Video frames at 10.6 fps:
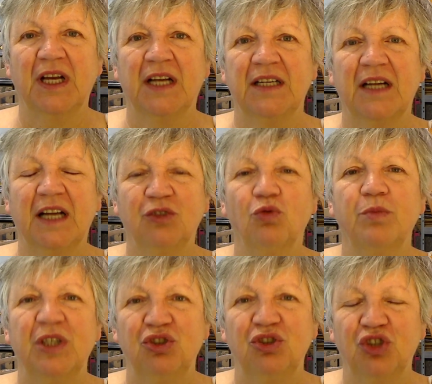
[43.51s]
And I don't
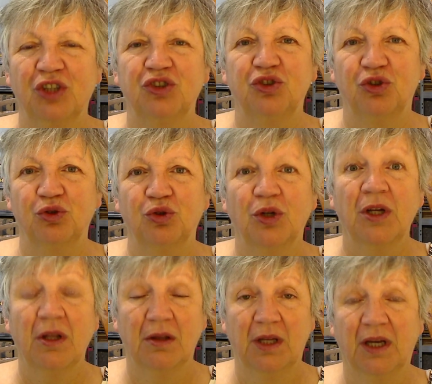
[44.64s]
mean just to
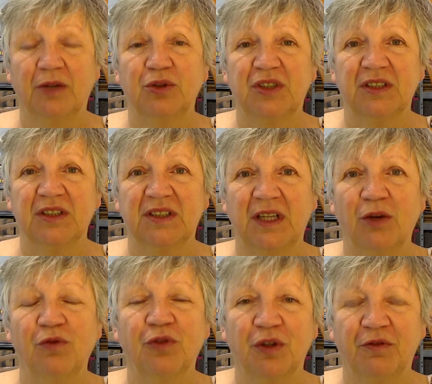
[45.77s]
the house
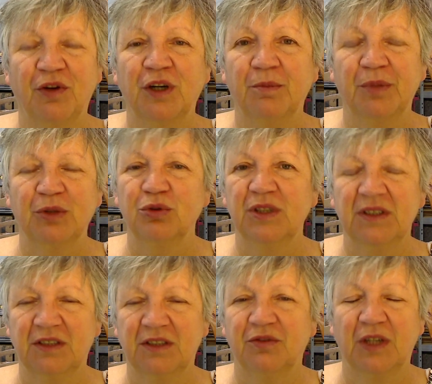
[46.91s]
itself or the farm buildings,
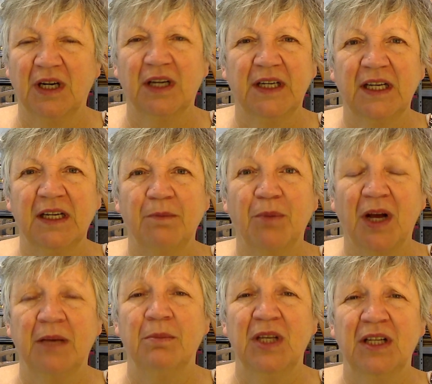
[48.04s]
if there are any, but
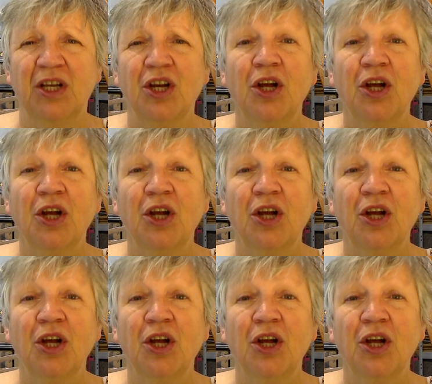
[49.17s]
I mean